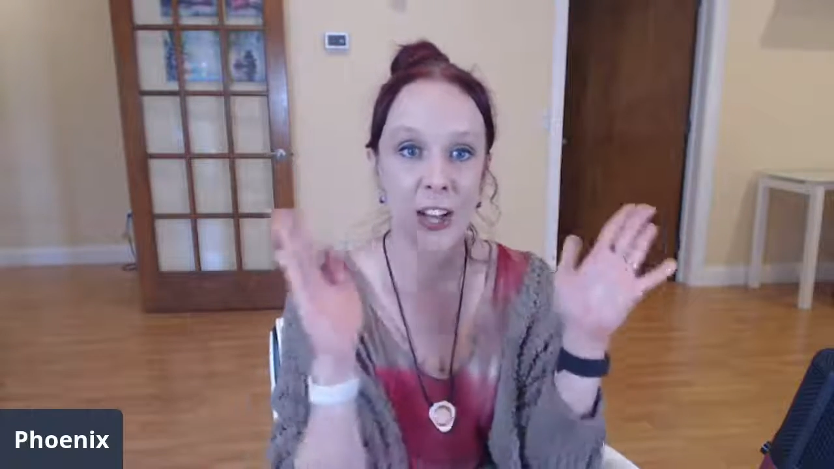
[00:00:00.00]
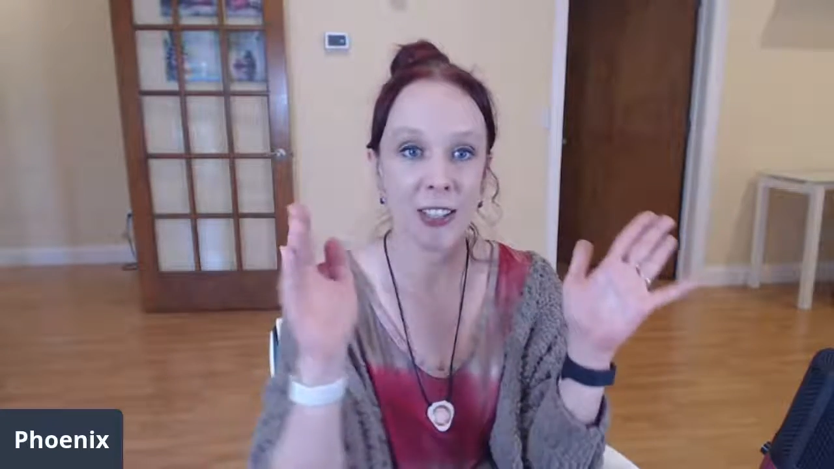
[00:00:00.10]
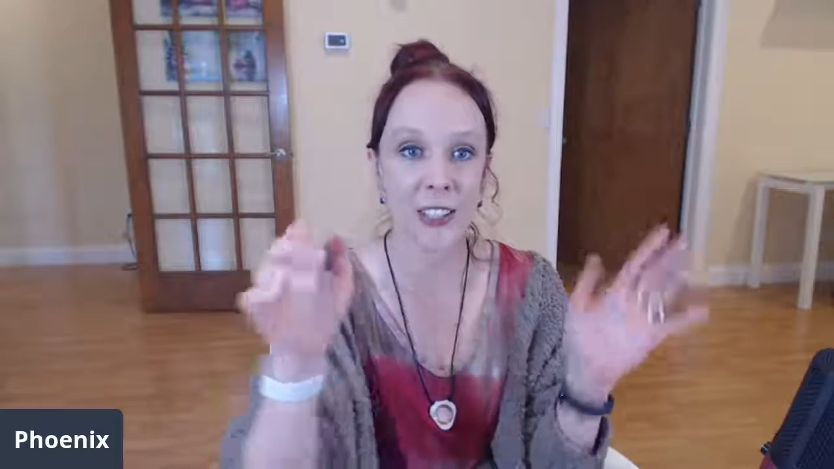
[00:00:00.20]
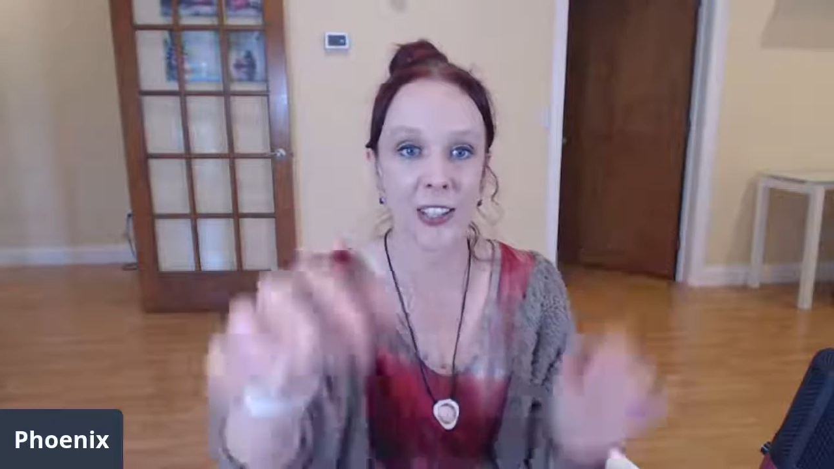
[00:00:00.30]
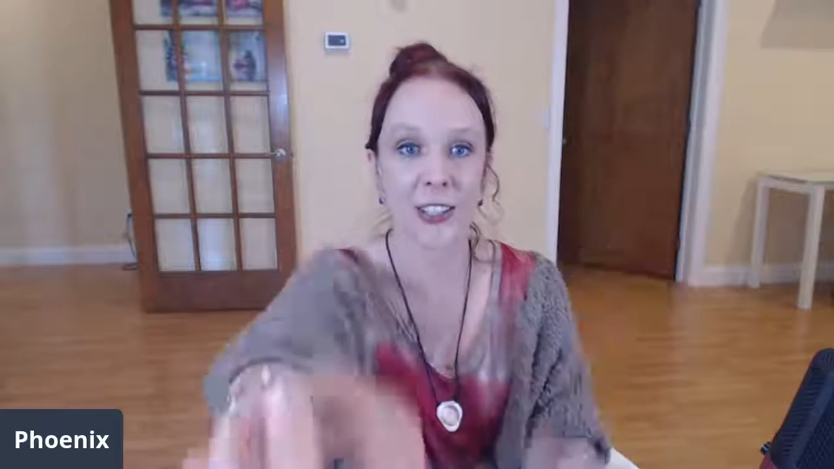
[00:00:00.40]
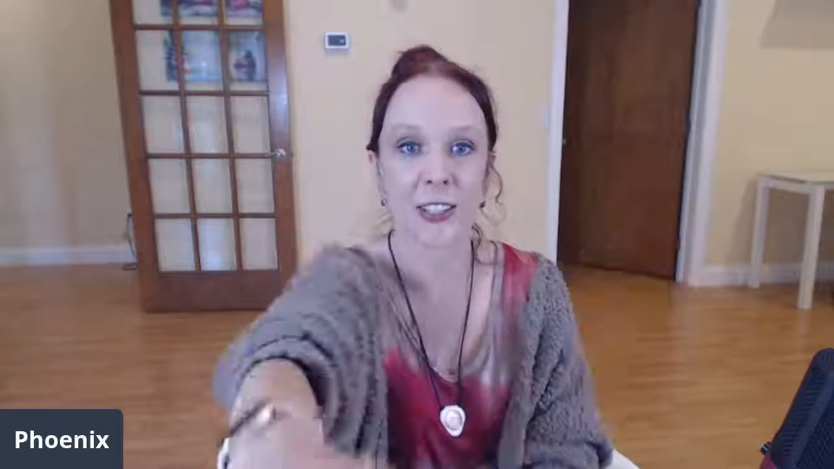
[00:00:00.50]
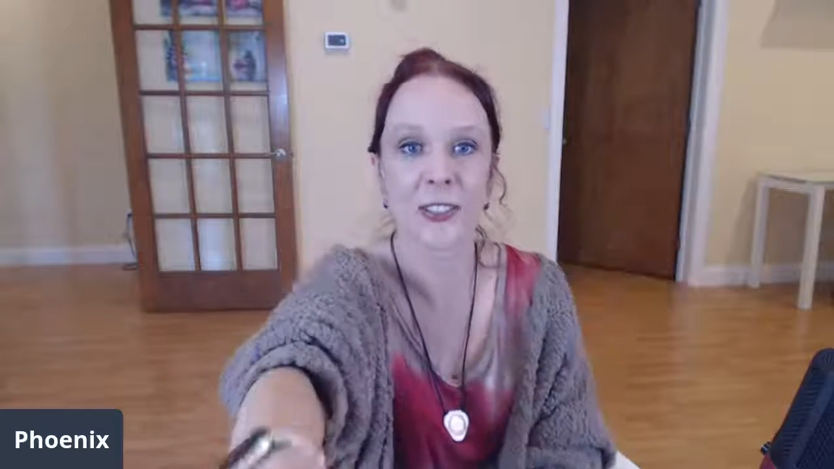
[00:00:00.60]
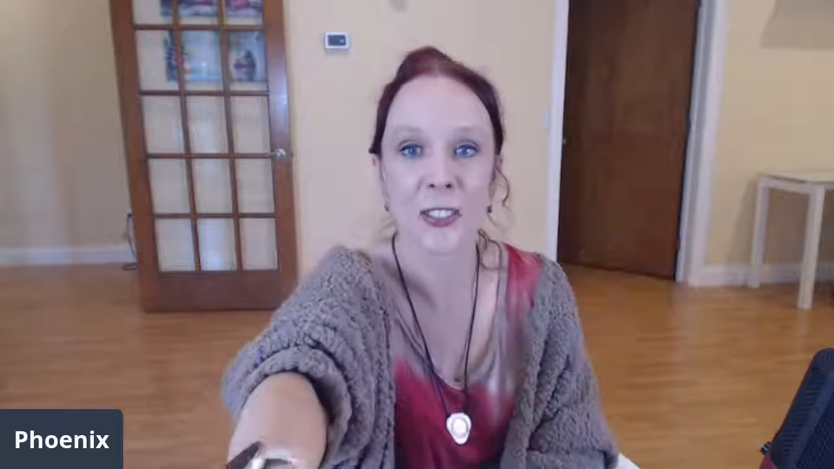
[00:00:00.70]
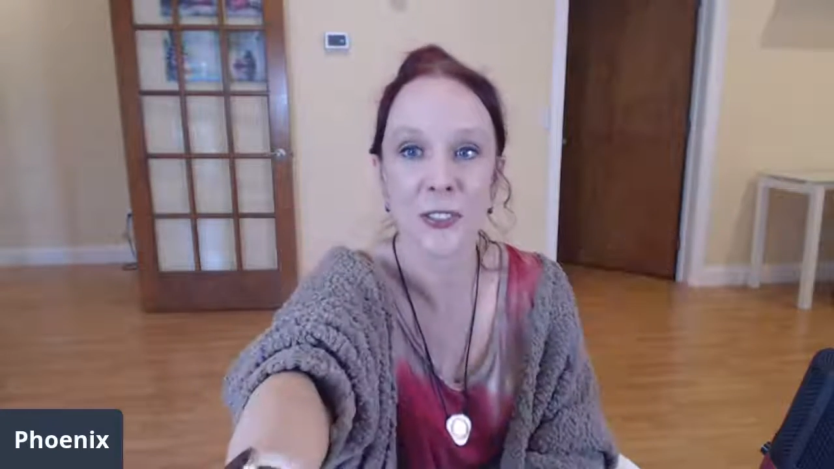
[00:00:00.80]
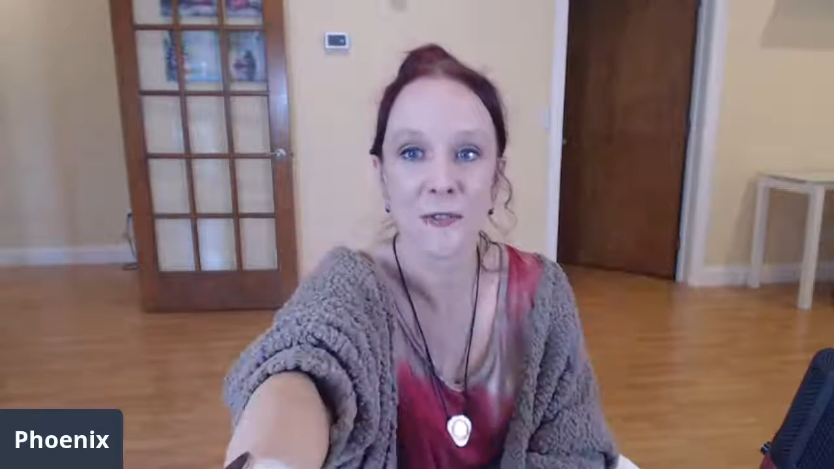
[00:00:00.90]
I'll talk to
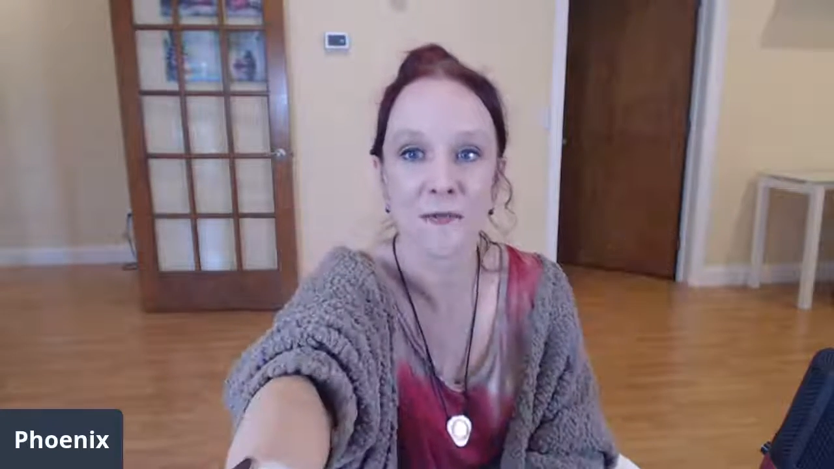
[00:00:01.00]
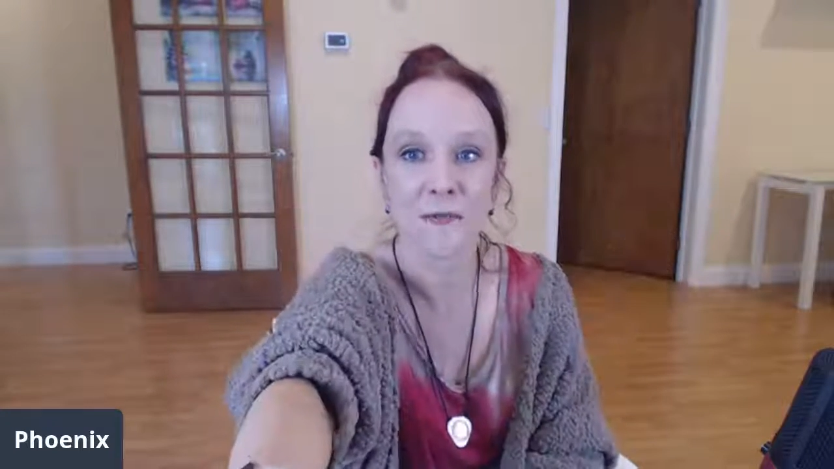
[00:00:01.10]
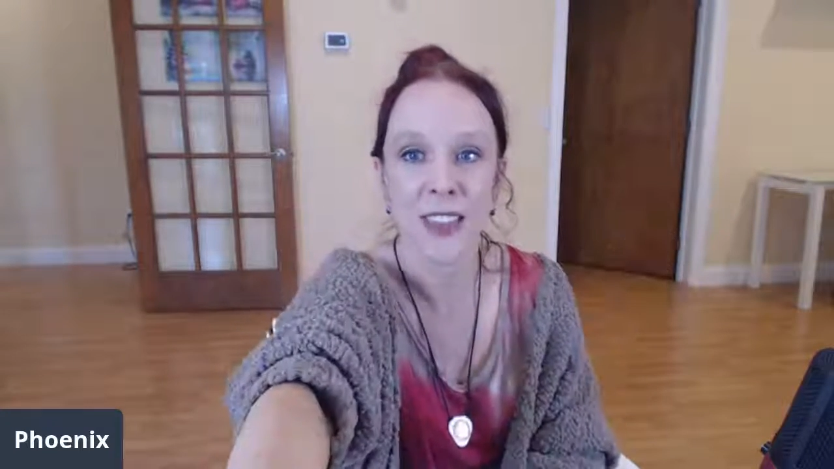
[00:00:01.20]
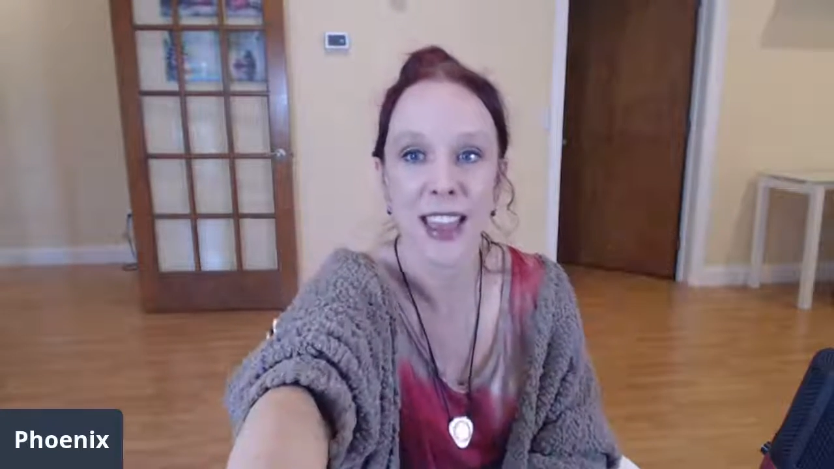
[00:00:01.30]
you soon